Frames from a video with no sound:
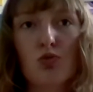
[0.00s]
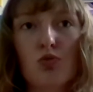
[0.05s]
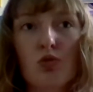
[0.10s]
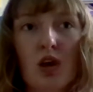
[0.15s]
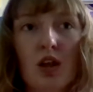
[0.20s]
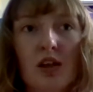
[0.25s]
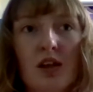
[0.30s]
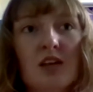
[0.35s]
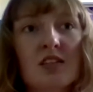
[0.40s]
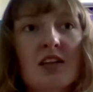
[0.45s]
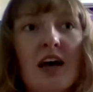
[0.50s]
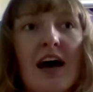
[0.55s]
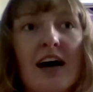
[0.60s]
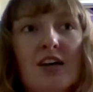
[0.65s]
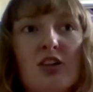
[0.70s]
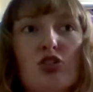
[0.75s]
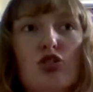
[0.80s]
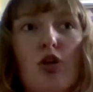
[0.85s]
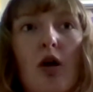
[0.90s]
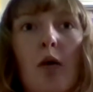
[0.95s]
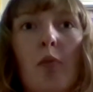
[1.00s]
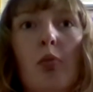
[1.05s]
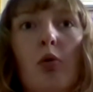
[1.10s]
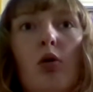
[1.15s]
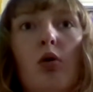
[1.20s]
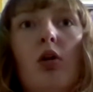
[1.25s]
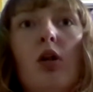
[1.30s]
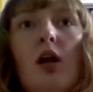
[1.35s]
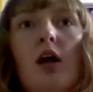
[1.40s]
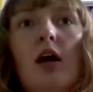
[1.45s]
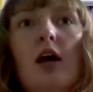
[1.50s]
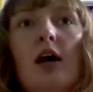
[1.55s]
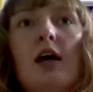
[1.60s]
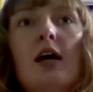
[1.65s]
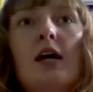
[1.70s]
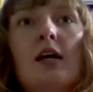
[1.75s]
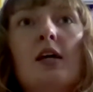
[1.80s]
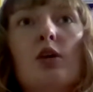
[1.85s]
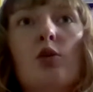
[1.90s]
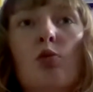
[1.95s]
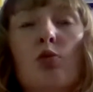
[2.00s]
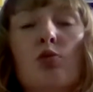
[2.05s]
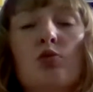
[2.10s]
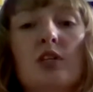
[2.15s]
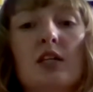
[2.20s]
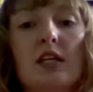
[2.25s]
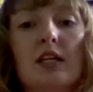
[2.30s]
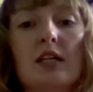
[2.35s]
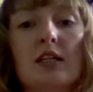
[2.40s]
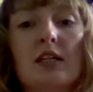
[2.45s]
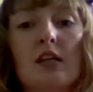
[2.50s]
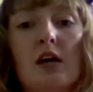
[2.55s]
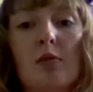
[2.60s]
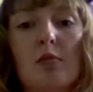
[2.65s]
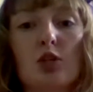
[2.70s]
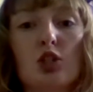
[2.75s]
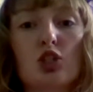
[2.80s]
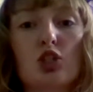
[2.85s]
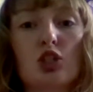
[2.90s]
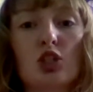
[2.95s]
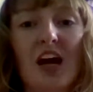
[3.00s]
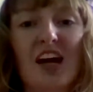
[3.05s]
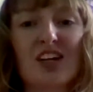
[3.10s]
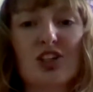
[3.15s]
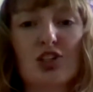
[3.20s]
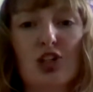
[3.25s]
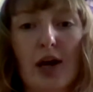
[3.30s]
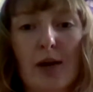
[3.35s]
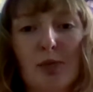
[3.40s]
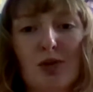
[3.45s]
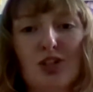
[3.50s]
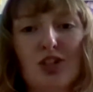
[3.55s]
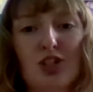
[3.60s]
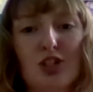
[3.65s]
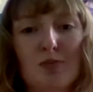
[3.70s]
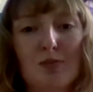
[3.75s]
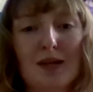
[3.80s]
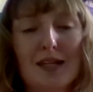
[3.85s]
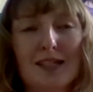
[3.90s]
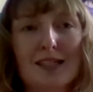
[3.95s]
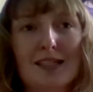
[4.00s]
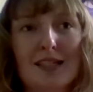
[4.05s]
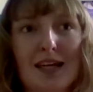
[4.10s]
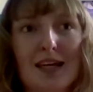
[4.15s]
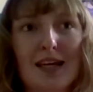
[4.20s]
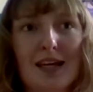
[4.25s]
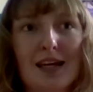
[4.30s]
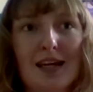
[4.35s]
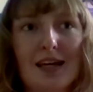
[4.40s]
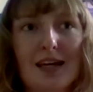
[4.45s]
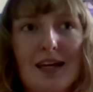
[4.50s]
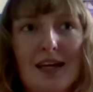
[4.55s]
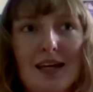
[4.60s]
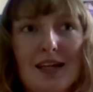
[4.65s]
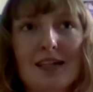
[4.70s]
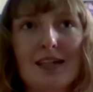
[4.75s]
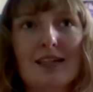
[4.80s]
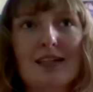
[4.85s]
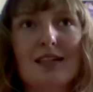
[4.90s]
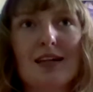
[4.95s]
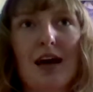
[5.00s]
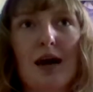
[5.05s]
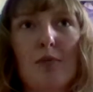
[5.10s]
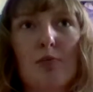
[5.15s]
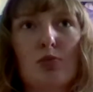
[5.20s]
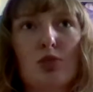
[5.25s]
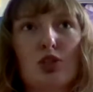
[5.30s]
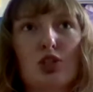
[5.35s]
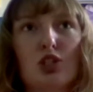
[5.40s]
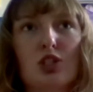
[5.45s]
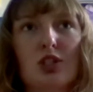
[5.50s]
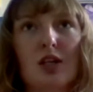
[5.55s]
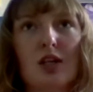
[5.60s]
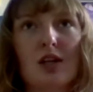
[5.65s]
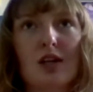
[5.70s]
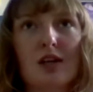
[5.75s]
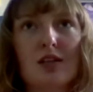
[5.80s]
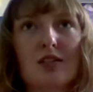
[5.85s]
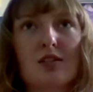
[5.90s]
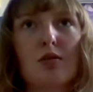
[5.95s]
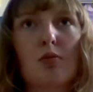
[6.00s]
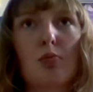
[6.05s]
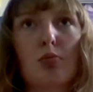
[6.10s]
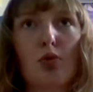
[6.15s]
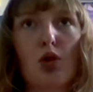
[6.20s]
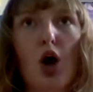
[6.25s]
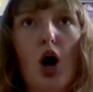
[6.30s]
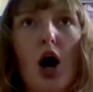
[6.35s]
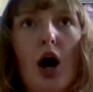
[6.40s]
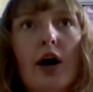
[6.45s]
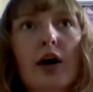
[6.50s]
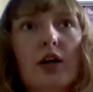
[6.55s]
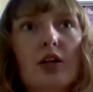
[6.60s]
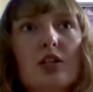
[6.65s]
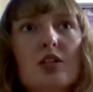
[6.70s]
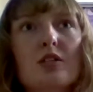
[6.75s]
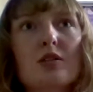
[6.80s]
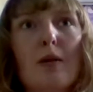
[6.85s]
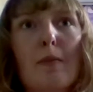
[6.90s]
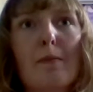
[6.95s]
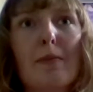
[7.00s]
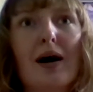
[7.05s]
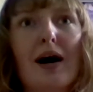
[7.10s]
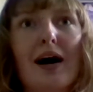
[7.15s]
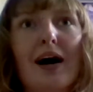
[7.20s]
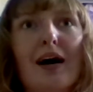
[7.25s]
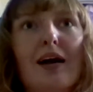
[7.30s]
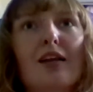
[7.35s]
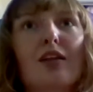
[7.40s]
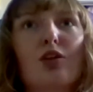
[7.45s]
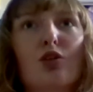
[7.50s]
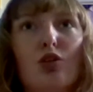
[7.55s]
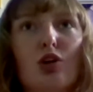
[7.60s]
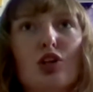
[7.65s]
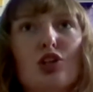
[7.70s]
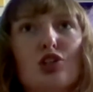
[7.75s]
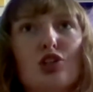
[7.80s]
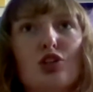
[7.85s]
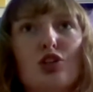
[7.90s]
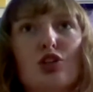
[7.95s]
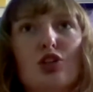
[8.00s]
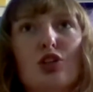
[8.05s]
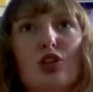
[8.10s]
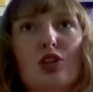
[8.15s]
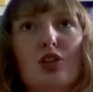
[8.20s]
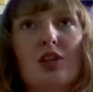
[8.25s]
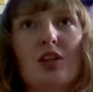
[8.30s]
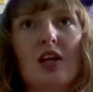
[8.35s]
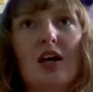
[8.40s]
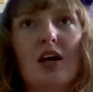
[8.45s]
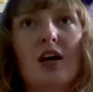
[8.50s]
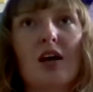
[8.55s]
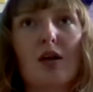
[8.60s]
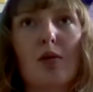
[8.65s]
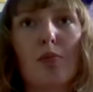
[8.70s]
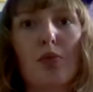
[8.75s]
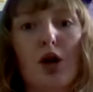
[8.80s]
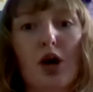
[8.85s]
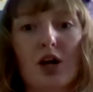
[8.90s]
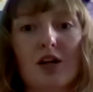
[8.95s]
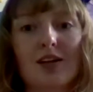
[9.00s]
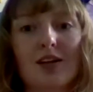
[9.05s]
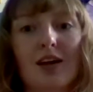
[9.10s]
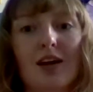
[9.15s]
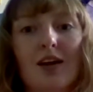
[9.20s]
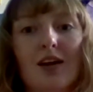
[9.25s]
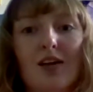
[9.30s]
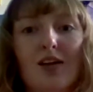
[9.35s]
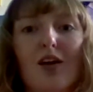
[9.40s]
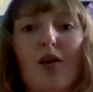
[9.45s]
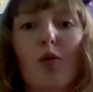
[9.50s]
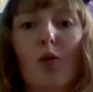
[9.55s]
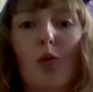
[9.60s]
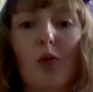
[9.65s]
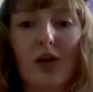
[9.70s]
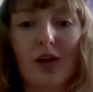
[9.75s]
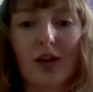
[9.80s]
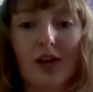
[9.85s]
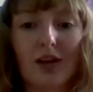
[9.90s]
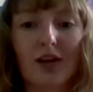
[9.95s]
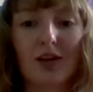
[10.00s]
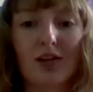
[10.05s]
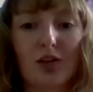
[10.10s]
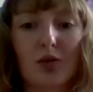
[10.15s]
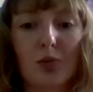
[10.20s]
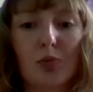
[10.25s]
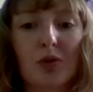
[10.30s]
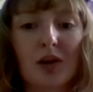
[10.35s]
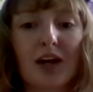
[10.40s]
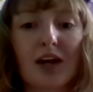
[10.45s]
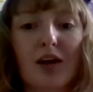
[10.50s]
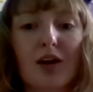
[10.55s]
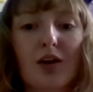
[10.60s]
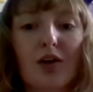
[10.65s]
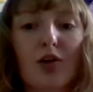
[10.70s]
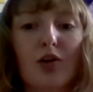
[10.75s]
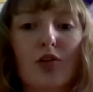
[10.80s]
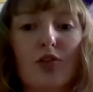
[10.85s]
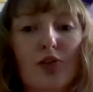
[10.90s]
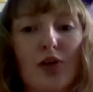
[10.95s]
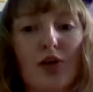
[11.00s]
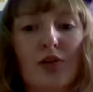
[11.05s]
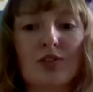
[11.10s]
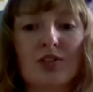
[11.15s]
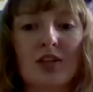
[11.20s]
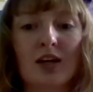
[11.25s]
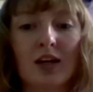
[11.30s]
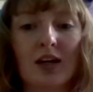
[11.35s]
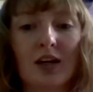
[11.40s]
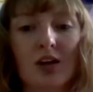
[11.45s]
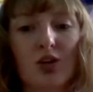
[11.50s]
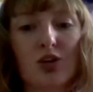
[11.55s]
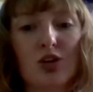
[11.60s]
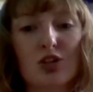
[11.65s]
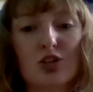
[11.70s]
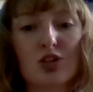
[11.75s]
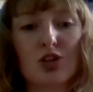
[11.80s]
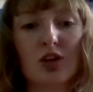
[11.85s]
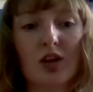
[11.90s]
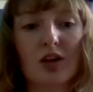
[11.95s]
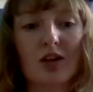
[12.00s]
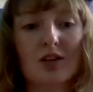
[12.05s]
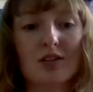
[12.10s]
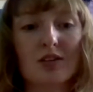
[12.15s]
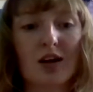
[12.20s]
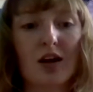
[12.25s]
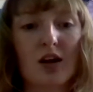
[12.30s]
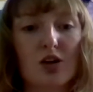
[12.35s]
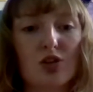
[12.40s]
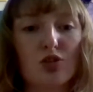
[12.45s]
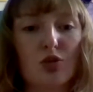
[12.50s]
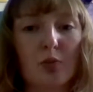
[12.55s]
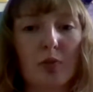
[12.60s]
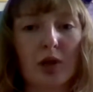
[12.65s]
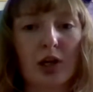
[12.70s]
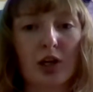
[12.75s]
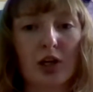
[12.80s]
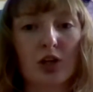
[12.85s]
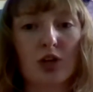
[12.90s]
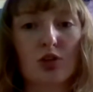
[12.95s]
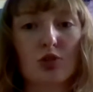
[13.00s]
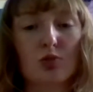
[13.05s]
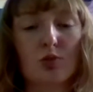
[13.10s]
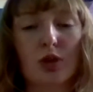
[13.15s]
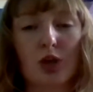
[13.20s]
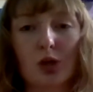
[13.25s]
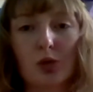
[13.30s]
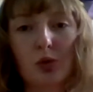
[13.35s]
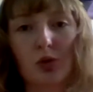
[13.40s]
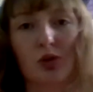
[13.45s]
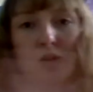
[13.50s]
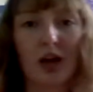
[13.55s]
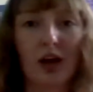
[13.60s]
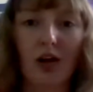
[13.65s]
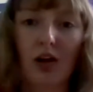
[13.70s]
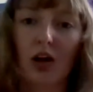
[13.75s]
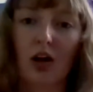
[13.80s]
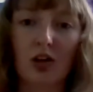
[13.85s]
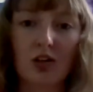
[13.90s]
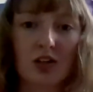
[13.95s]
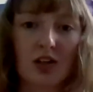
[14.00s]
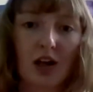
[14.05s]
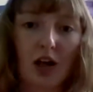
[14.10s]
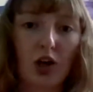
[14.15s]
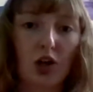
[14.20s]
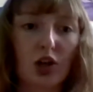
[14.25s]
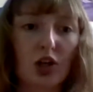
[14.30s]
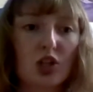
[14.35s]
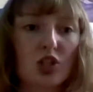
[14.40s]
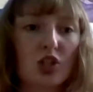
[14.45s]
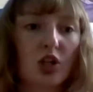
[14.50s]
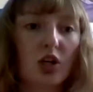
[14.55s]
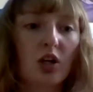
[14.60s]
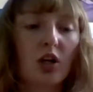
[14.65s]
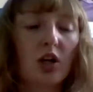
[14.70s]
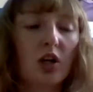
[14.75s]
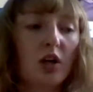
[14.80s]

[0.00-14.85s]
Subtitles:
unless it has trample, you won't take any damage. And trample just means that any damage that isn't blocked by the creature that blocked it will hit either the player, or if you have a second creature that decided to block it as well, it will carry on to that creature.